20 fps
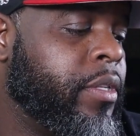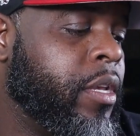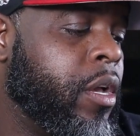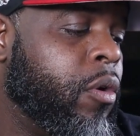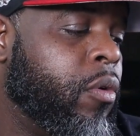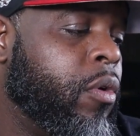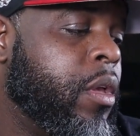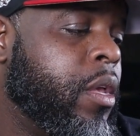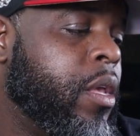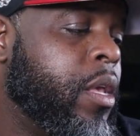
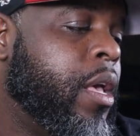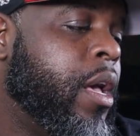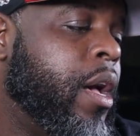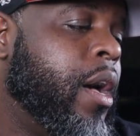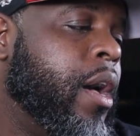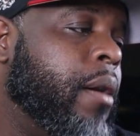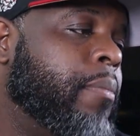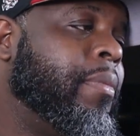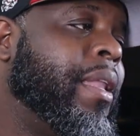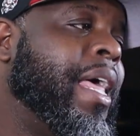So,
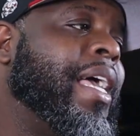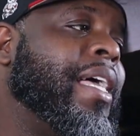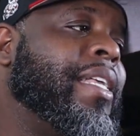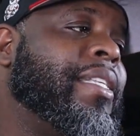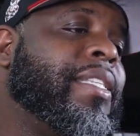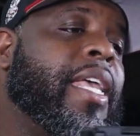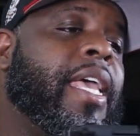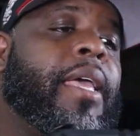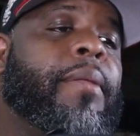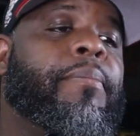like I
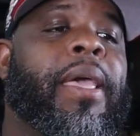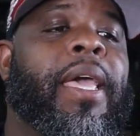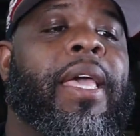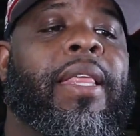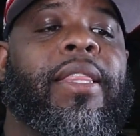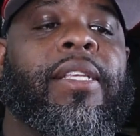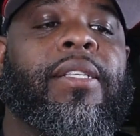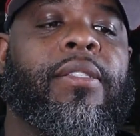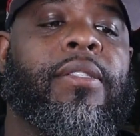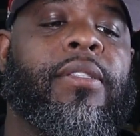said,
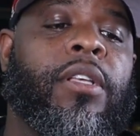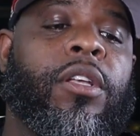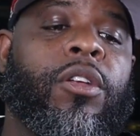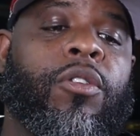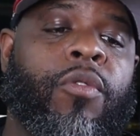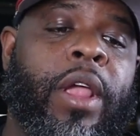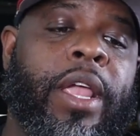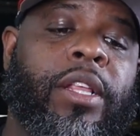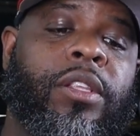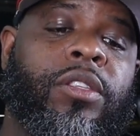man, this is a
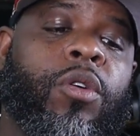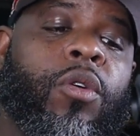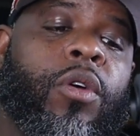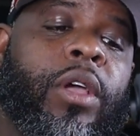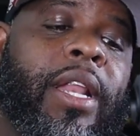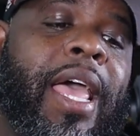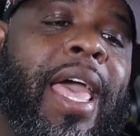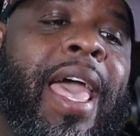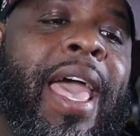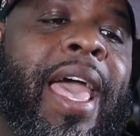great
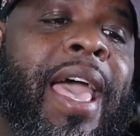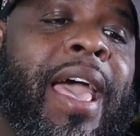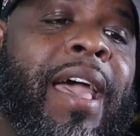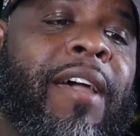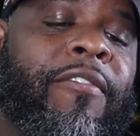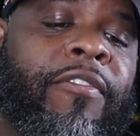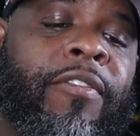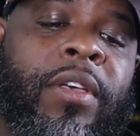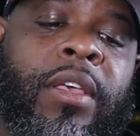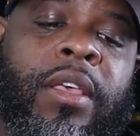toy to
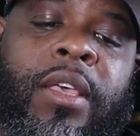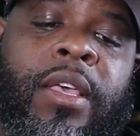have.